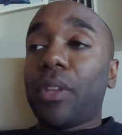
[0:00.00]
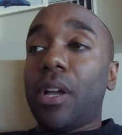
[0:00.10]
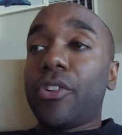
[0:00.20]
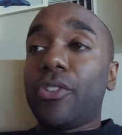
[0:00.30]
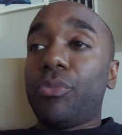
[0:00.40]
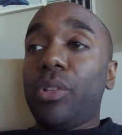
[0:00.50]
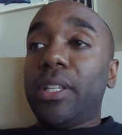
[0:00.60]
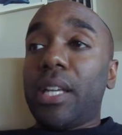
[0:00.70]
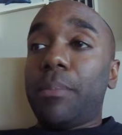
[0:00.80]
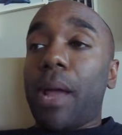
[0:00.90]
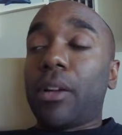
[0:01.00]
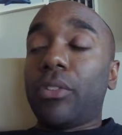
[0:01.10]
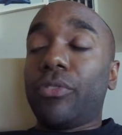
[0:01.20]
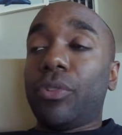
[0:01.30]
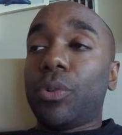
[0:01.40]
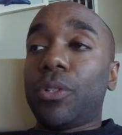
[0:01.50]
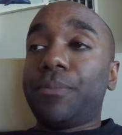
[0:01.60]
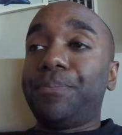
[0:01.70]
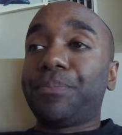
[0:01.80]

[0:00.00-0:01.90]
I should really get back to the floor.